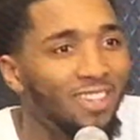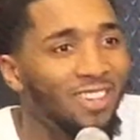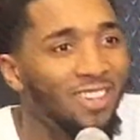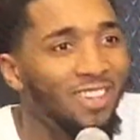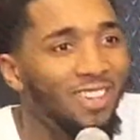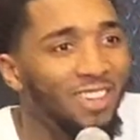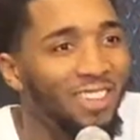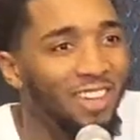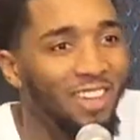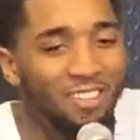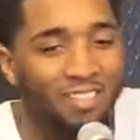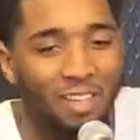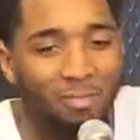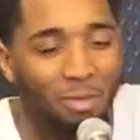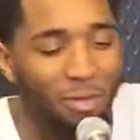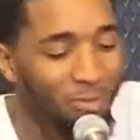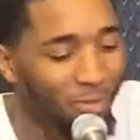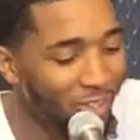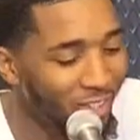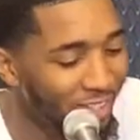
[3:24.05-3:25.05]
I think it was like my
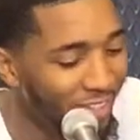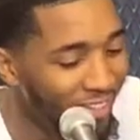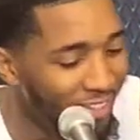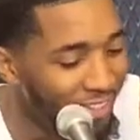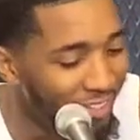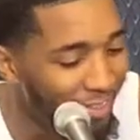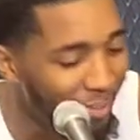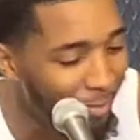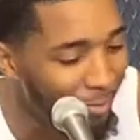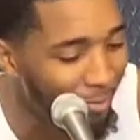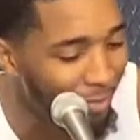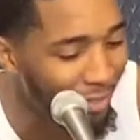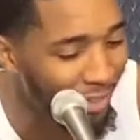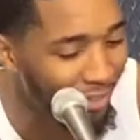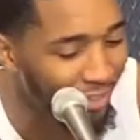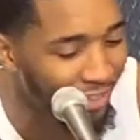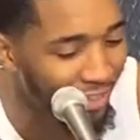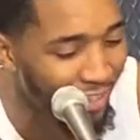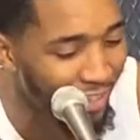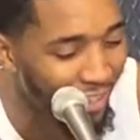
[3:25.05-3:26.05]
rookie year or something.
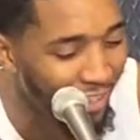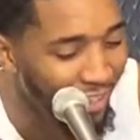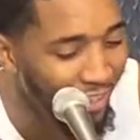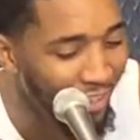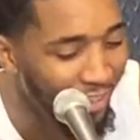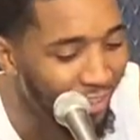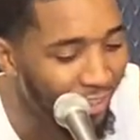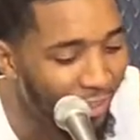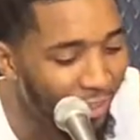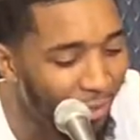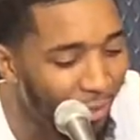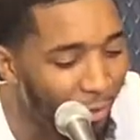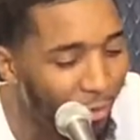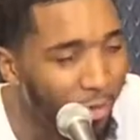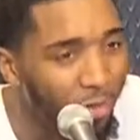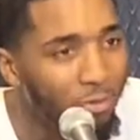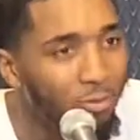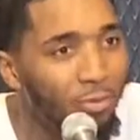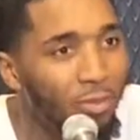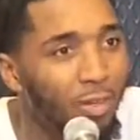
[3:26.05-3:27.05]
And, you know, I
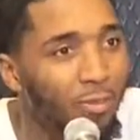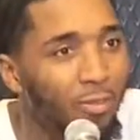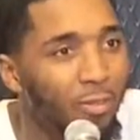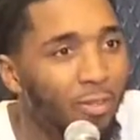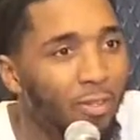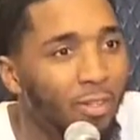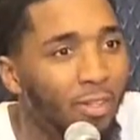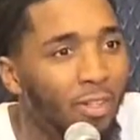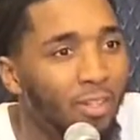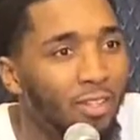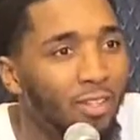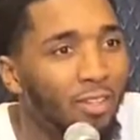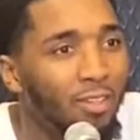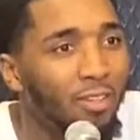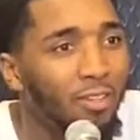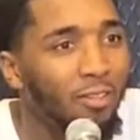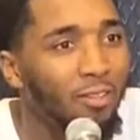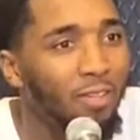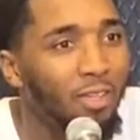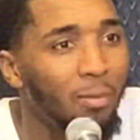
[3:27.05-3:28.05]
always forever, you
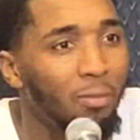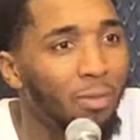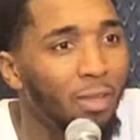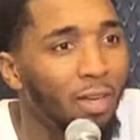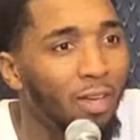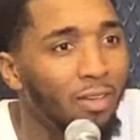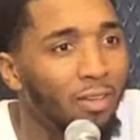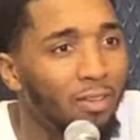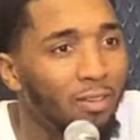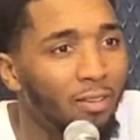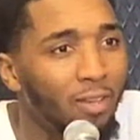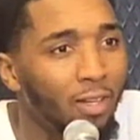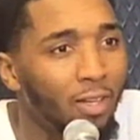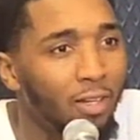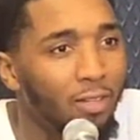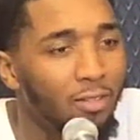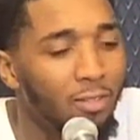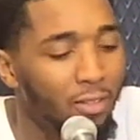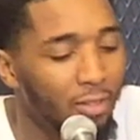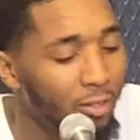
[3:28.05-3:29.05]
know, keep that, you know, I got
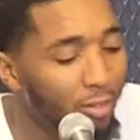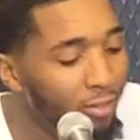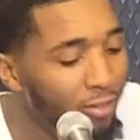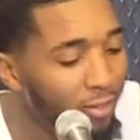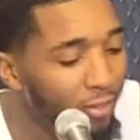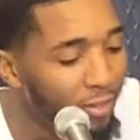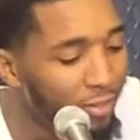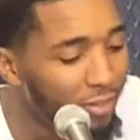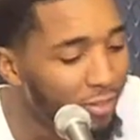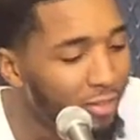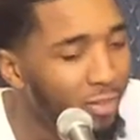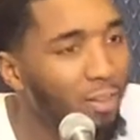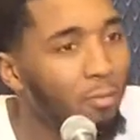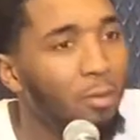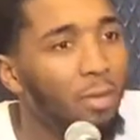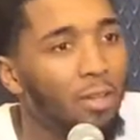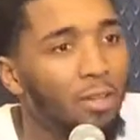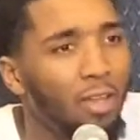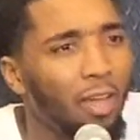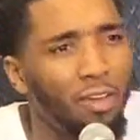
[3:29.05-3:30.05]
a steal on Dirk. And
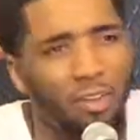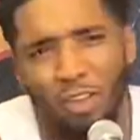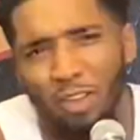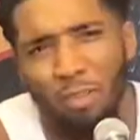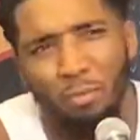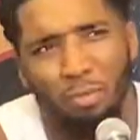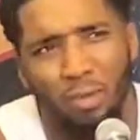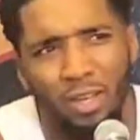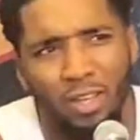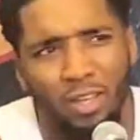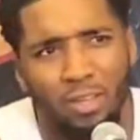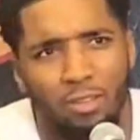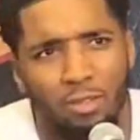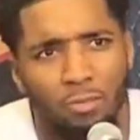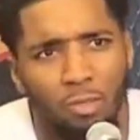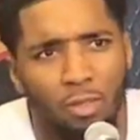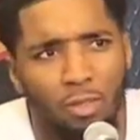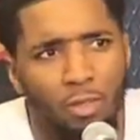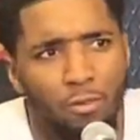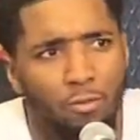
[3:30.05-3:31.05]
I only played against him,
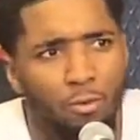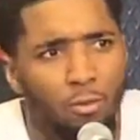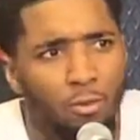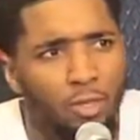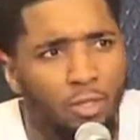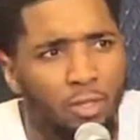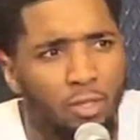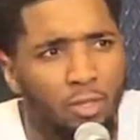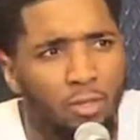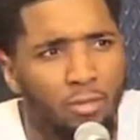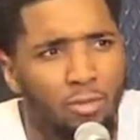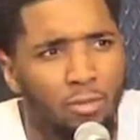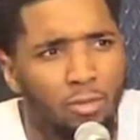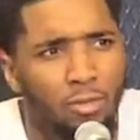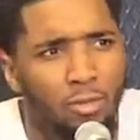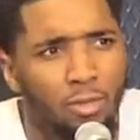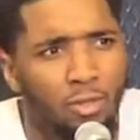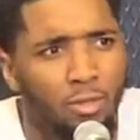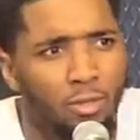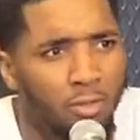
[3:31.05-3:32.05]
I think, for 1 year,
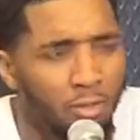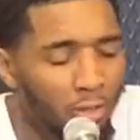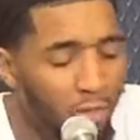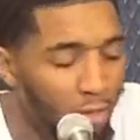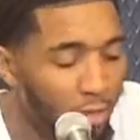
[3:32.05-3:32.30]
2 years.